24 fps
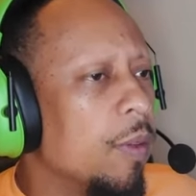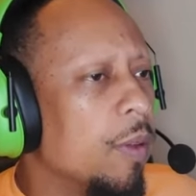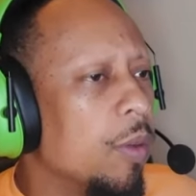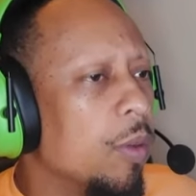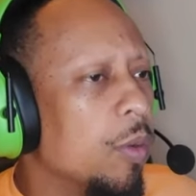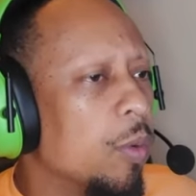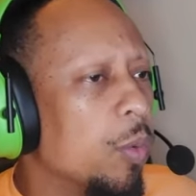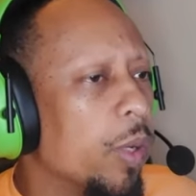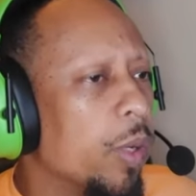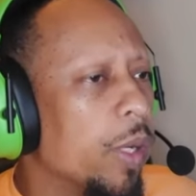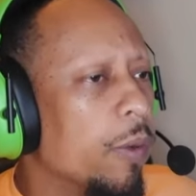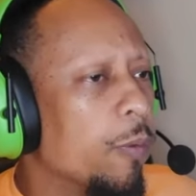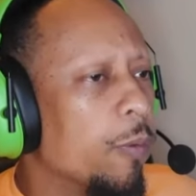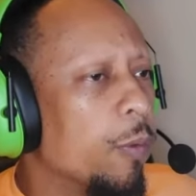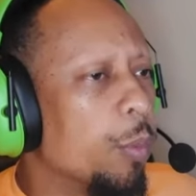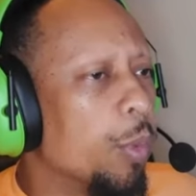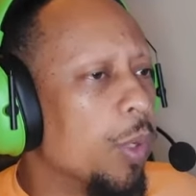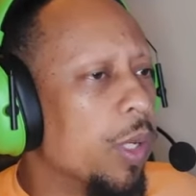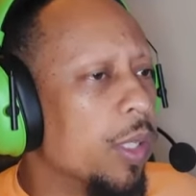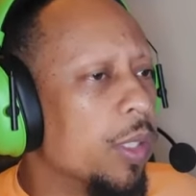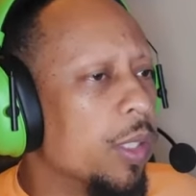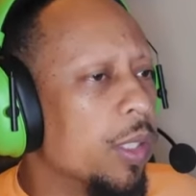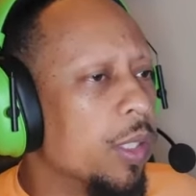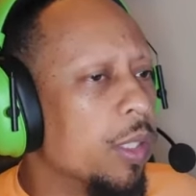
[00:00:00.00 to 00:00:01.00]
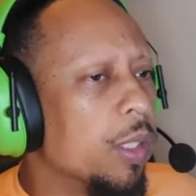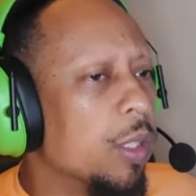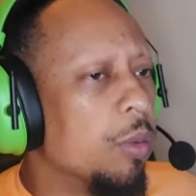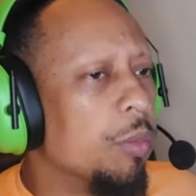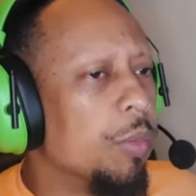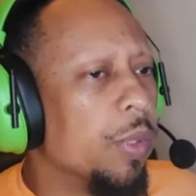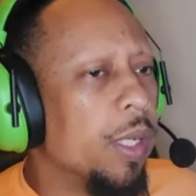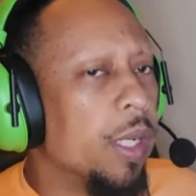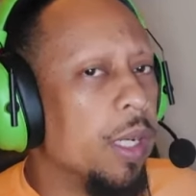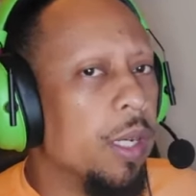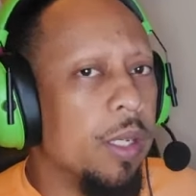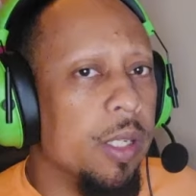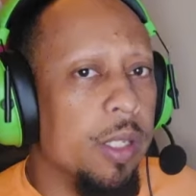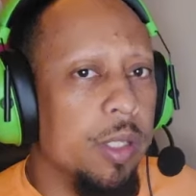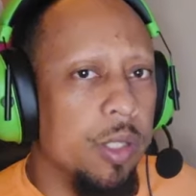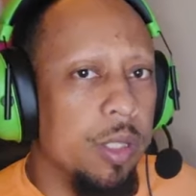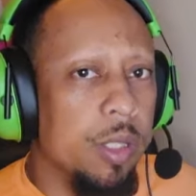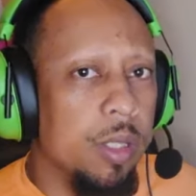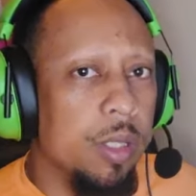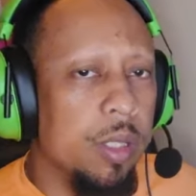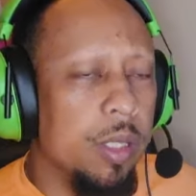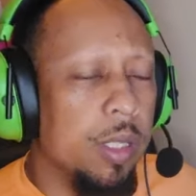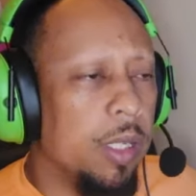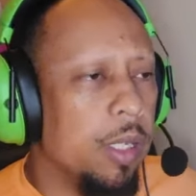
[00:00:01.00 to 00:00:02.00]
Waiting for price to come down into
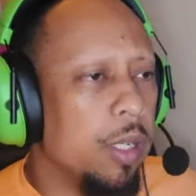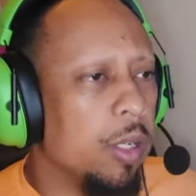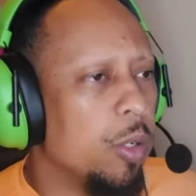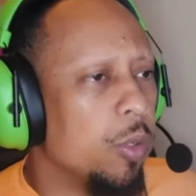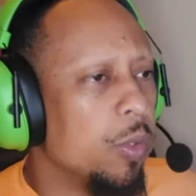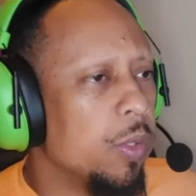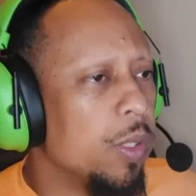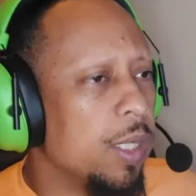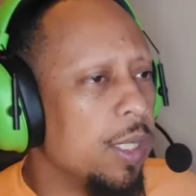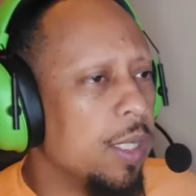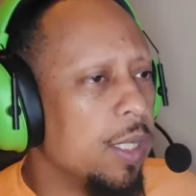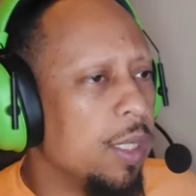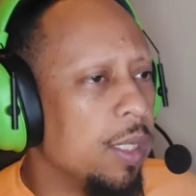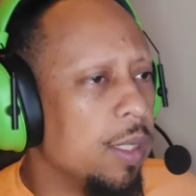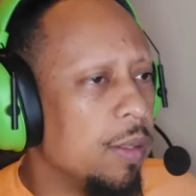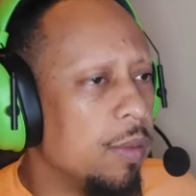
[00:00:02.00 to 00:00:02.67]
the OTE.